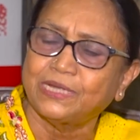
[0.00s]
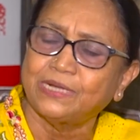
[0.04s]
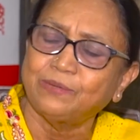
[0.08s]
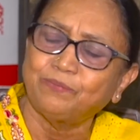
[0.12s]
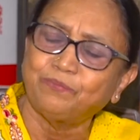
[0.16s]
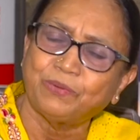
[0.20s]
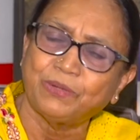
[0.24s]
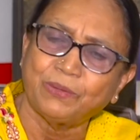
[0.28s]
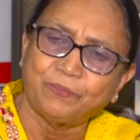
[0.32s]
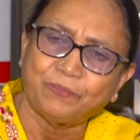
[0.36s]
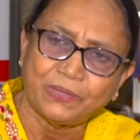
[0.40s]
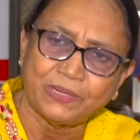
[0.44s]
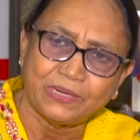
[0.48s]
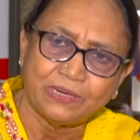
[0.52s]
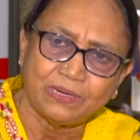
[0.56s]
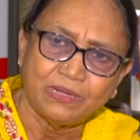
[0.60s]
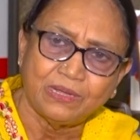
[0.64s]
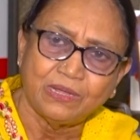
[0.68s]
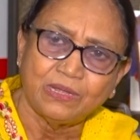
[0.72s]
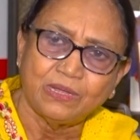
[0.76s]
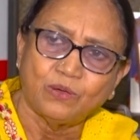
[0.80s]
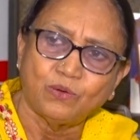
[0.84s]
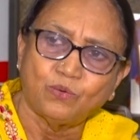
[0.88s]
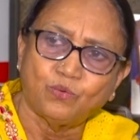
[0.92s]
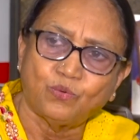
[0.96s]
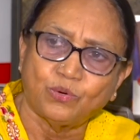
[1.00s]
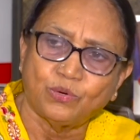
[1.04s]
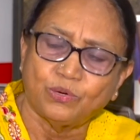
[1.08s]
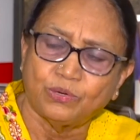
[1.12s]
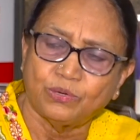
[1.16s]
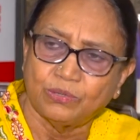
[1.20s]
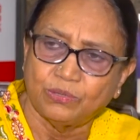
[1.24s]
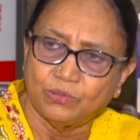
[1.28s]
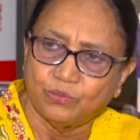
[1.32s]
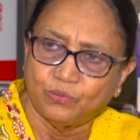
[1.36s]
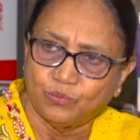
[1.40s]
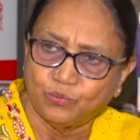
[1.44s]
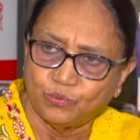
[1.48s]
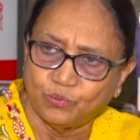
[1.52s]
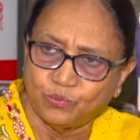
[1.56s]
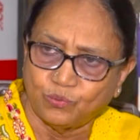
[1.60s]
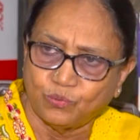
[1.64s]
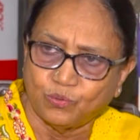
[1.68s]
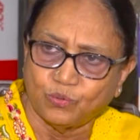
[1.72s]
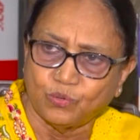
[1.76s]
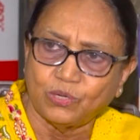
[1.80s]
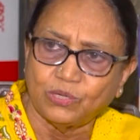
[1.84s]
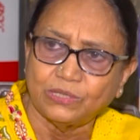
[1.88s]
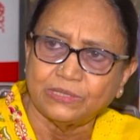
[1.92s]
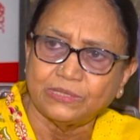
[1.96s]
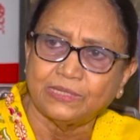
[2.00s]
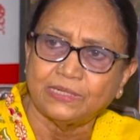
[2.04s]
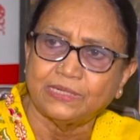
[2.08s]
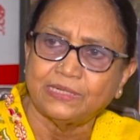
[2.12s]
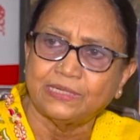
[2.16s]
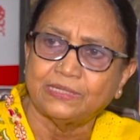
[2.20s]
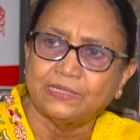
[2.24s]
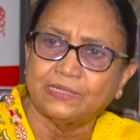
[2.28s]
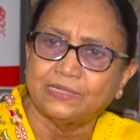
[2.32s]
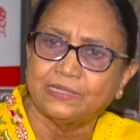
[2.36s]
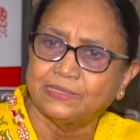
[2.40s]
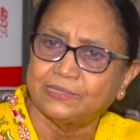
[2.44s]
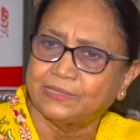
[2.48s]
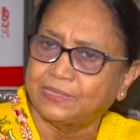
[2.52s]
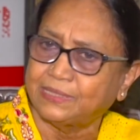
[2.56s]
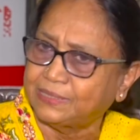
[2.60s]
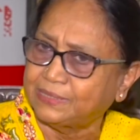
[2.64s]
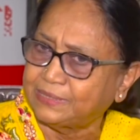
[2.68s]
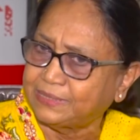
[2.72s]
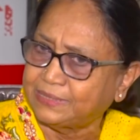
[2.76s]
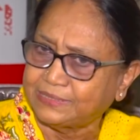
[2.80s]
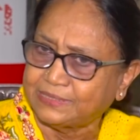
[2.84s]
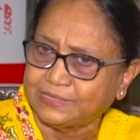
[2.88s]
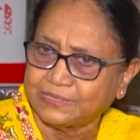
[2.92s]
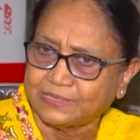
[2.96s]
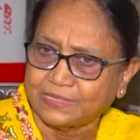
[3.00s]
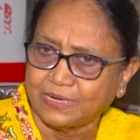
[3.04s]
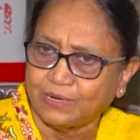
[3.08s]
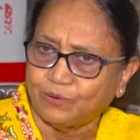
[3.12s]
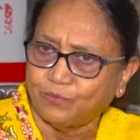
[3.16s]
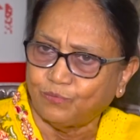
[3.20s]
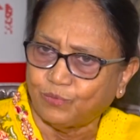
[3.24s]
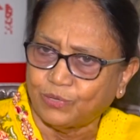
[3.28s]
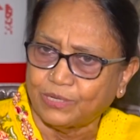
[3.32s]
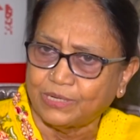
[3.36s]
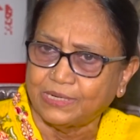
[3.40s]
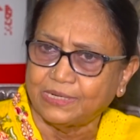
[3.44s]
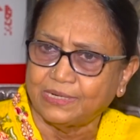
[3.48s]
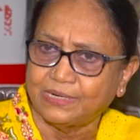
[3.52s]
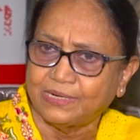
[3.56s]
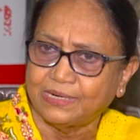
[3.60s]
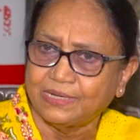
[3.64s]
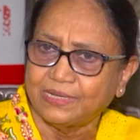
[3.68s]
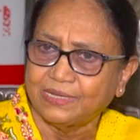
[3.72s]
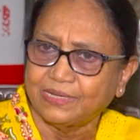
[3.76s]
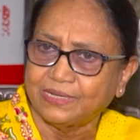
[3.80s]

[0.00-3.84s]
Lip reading: And people who go on in a digital world,